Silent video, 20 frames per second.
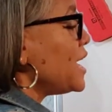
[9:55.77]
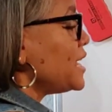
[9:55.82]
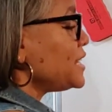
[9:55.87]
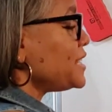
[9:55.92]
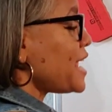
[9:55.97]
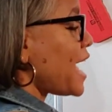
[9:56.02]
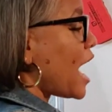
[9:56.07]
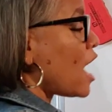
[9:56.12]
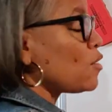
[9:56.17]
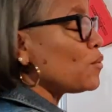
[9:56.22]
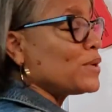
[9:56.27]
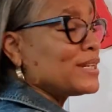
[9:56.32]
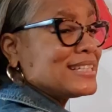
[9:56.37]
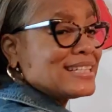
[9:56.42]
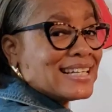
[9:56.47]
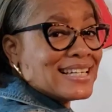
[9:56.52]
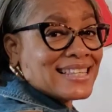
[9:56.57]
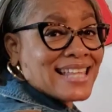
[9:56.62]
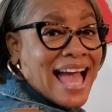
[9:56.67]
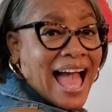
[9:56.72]
Now
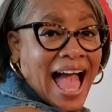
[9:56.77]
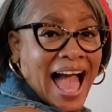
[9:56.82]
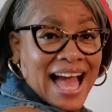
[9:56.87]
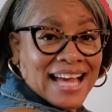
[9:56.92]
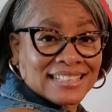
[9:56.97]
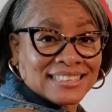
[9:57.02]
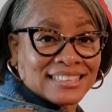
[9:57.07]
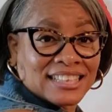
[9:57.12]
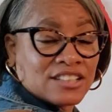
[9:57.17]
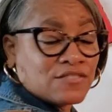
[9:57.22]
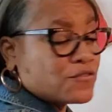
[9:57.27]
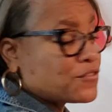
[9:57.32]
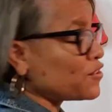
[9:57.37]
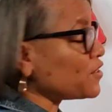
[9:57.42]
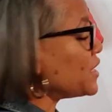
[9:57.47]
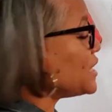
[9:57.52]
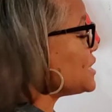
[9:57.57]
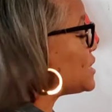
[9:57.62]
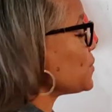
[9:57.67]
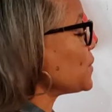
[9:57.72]
we need the addend for
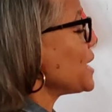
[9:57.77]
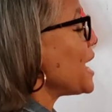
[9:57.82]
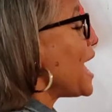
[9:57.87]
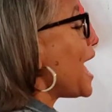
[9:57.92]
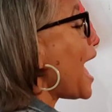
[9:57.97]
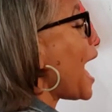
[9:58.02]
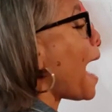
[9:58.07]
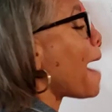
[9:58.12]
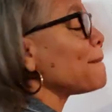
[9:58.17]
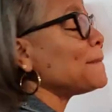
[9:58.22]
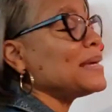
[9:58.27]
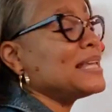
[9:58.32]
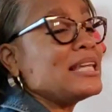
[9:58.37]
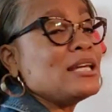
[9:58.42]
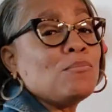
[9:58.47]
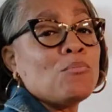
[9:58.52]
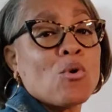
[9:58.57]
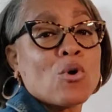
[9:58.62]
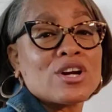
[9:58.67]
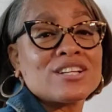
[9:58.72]
this one. How
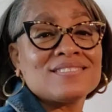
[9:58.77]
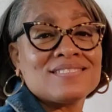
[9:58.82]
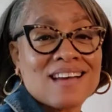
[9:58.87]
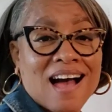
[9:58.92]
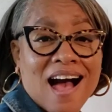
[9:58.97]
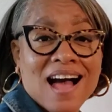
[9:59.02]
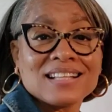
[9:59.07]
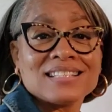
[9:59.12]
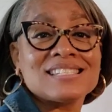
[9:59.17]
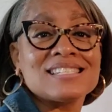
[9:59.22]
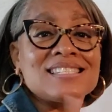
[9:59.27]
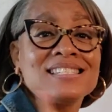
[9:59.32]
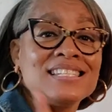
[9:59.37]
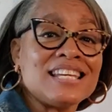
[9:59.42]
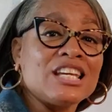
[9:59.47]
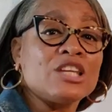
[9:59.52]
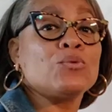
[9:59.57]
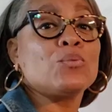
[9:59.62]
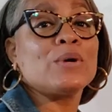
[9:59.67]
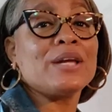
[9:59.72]
many more dots
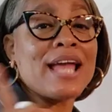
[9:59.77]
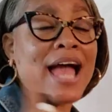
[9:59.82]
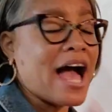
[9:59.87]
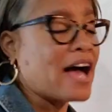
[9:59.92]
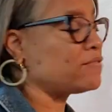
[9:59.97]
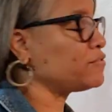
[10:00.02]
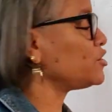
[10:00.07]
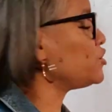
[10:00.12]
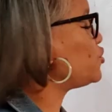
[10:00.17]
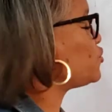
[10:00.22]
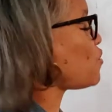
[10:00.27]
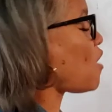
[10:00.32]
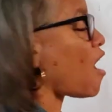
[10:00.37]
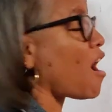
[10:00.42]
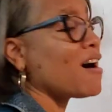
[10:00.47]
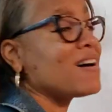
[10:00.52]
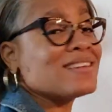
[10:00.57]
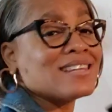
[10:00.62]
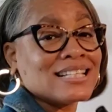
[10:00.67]
did we have to draw?